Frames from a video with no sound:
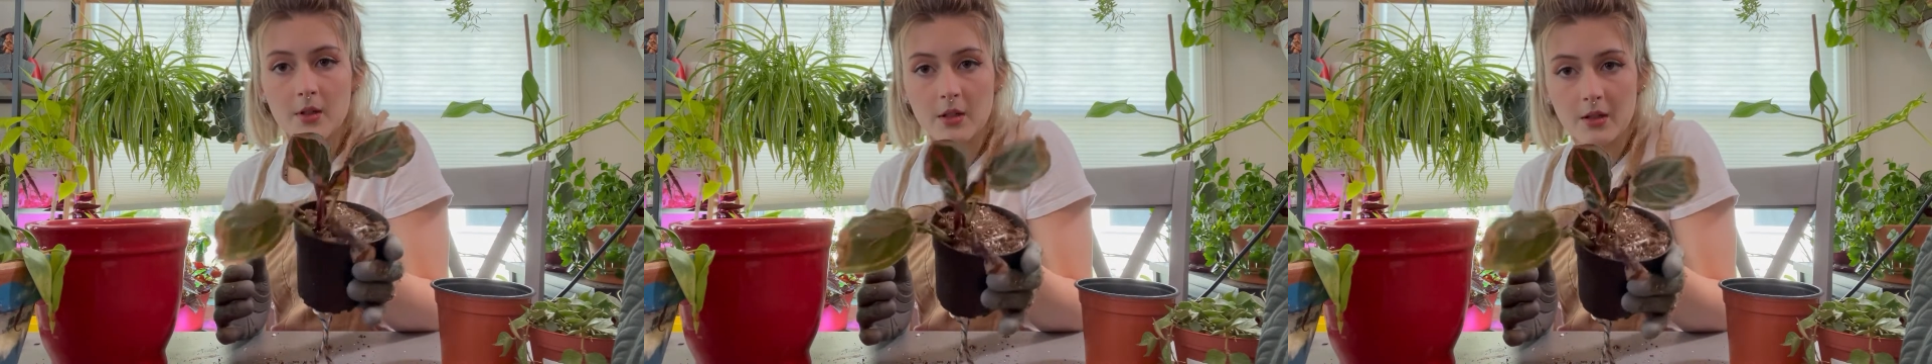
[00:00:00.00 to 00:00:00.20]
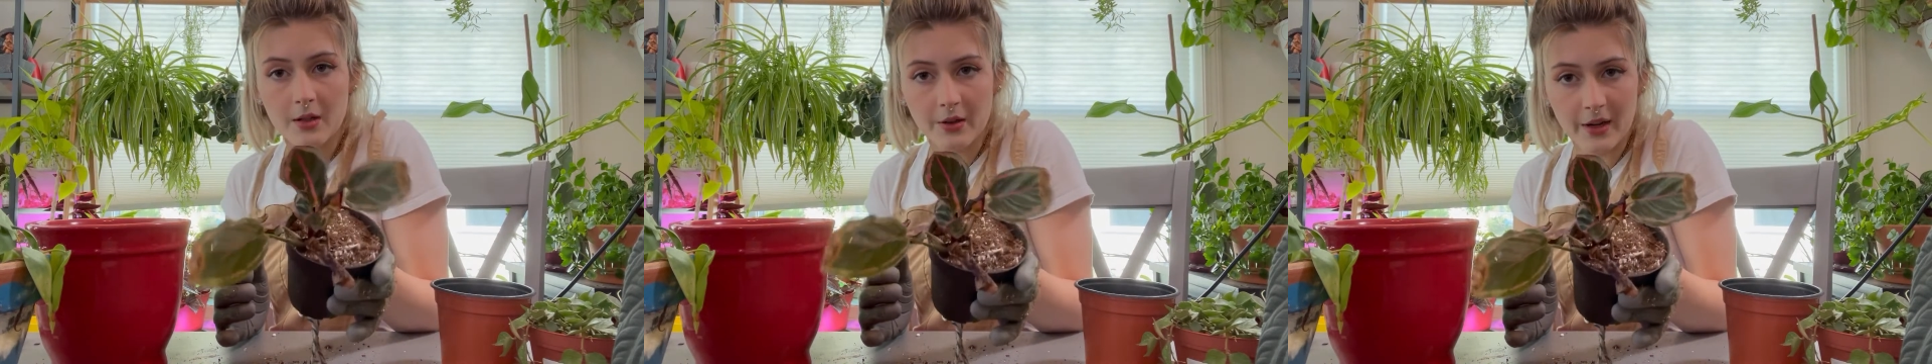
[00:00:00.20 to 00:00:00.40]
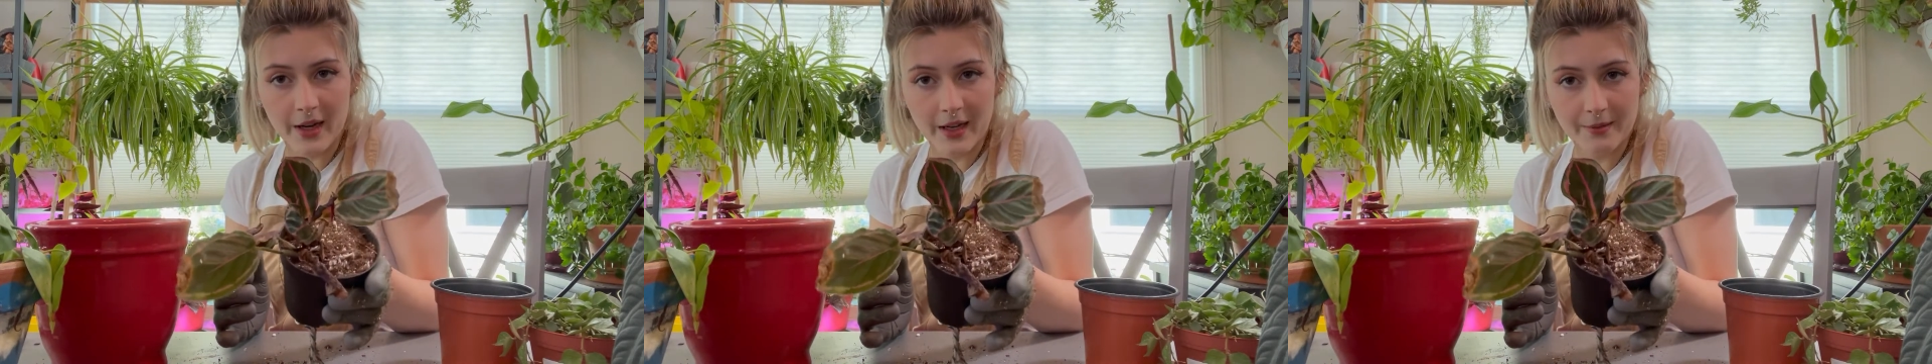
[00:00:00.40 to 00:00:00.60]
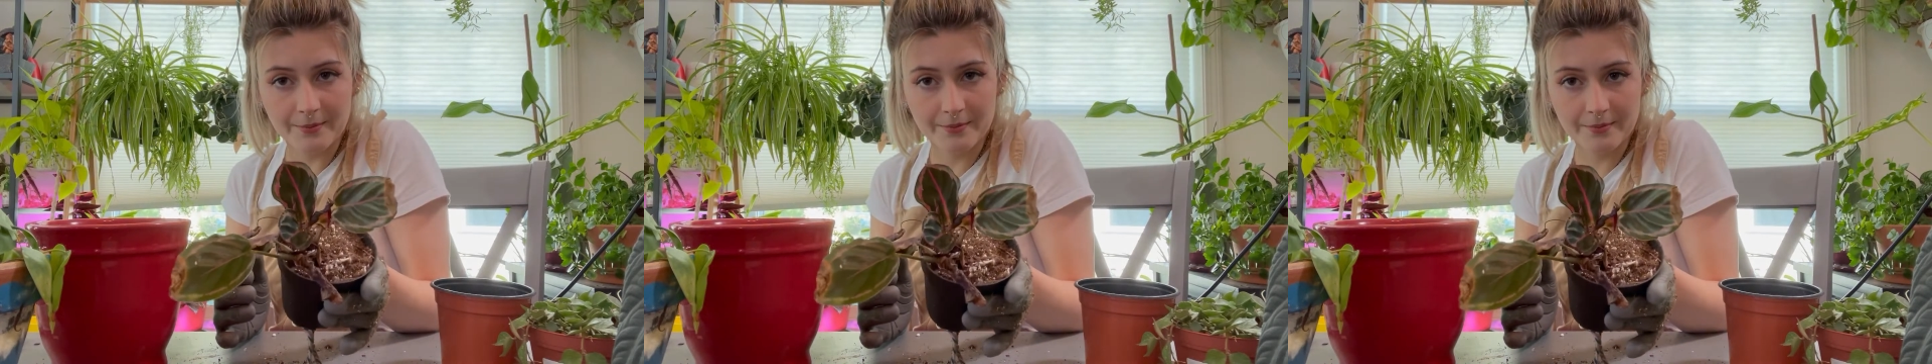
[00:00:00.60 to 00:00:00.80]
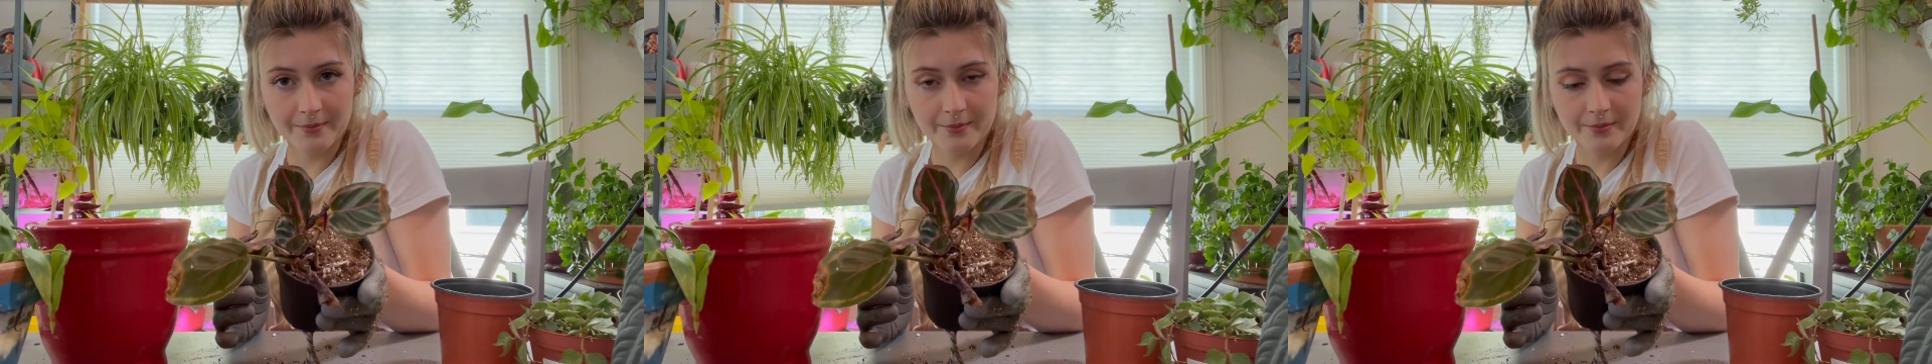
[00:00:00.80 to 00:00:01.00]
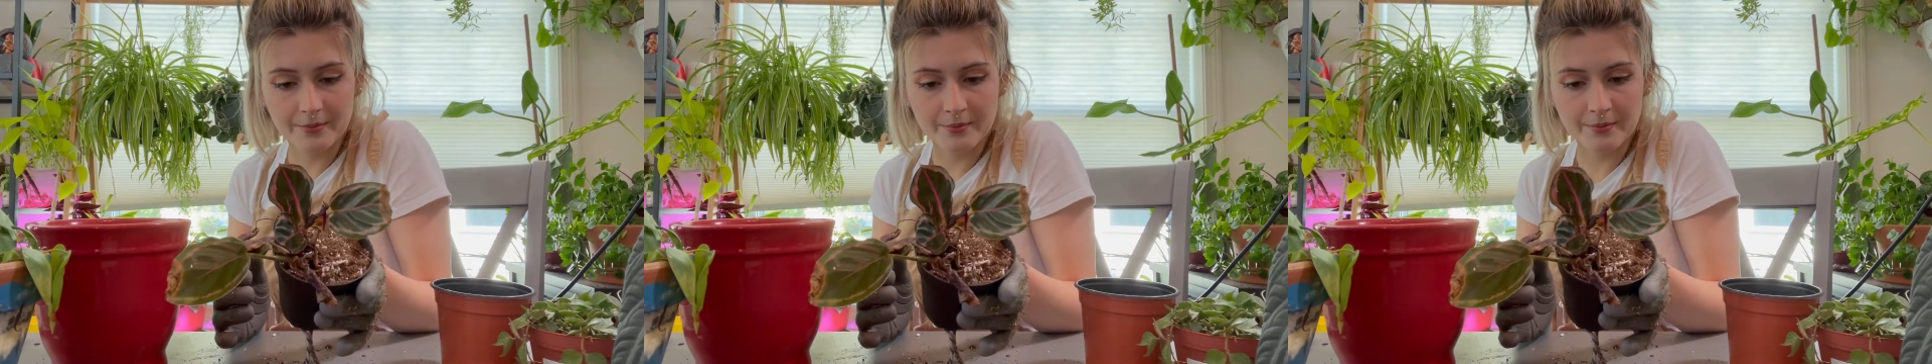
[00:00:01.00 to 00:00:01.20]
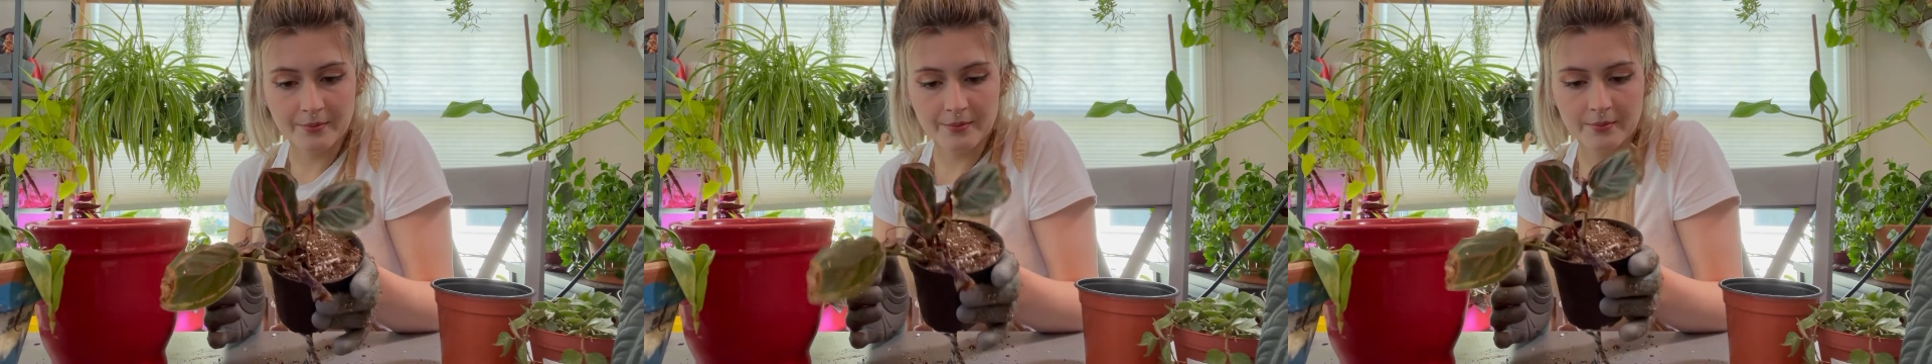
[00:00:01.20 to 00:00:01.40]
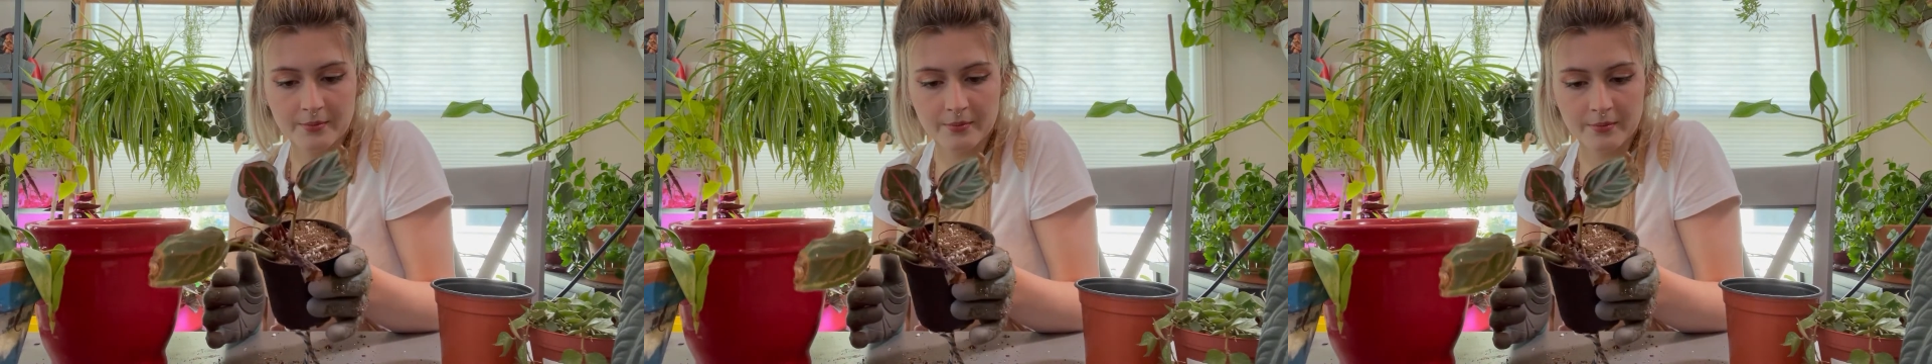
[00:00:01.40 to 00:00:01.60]
Okay.
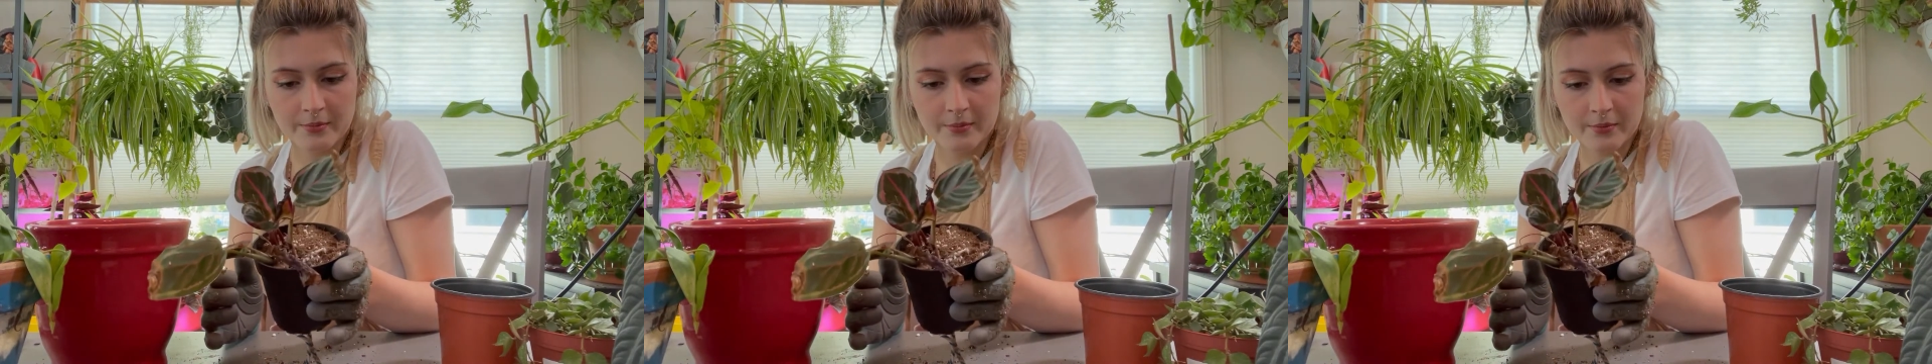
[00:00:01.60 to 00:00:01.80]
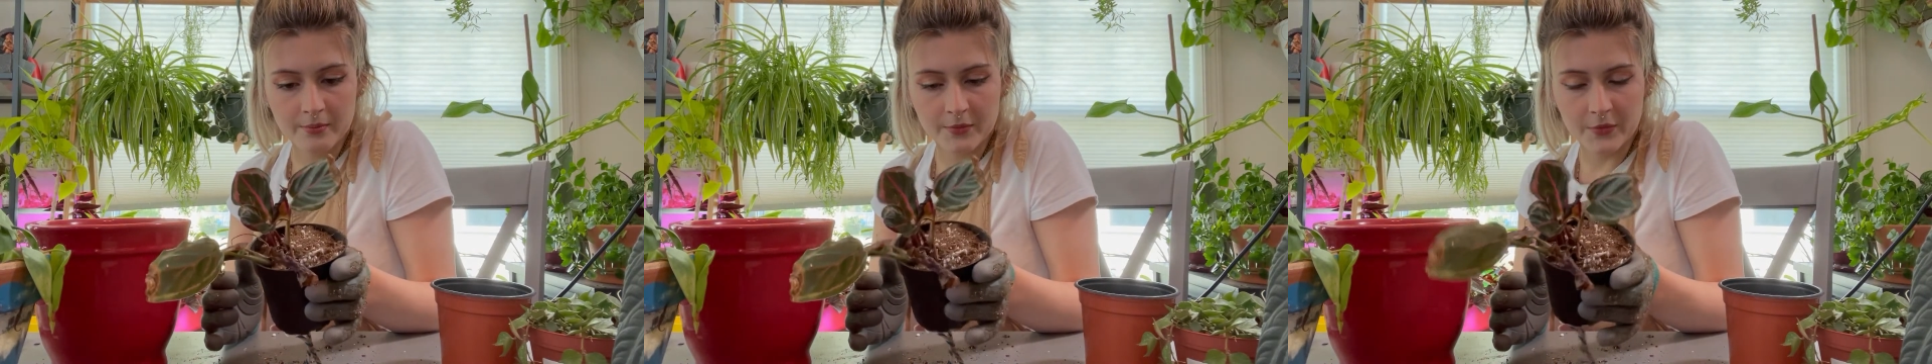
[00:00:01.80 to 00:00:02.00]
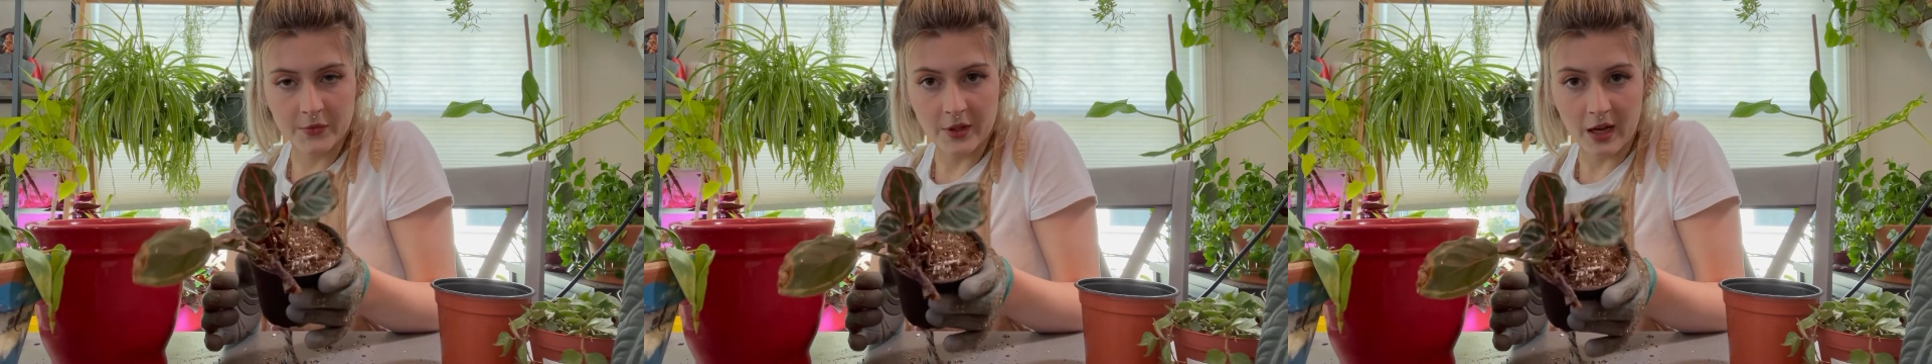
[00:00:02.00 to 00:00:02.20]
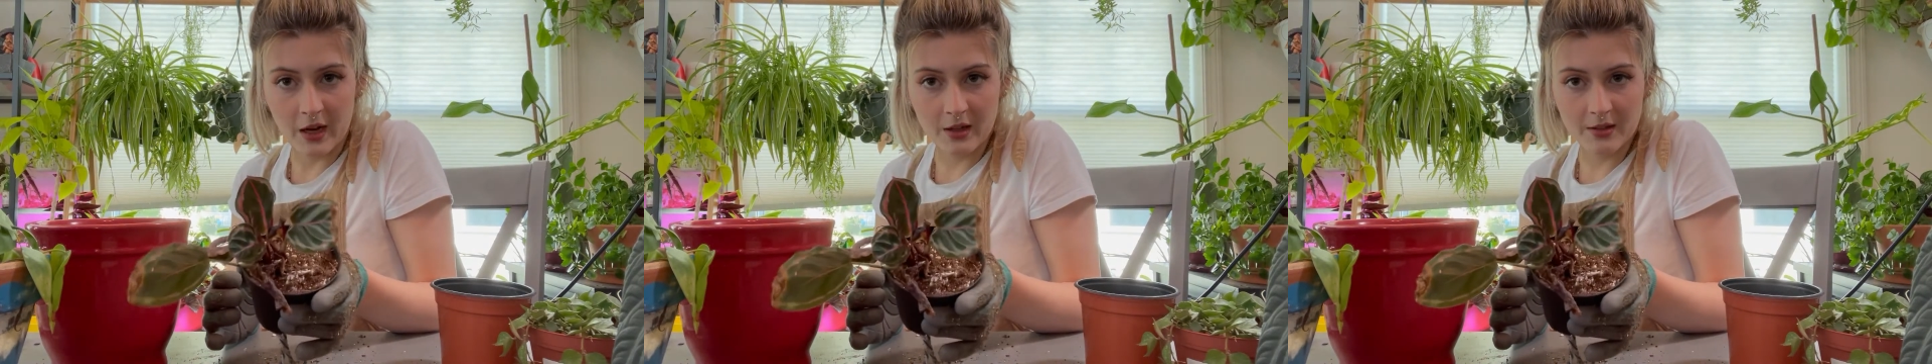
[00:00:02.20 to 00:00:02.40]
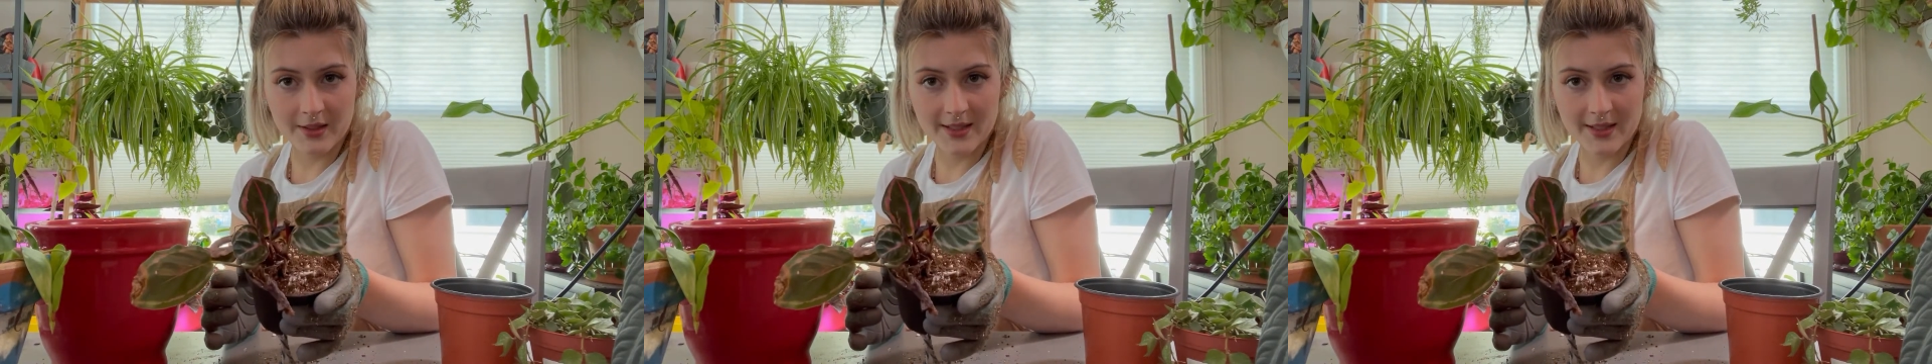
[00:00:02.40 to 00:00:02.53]
Not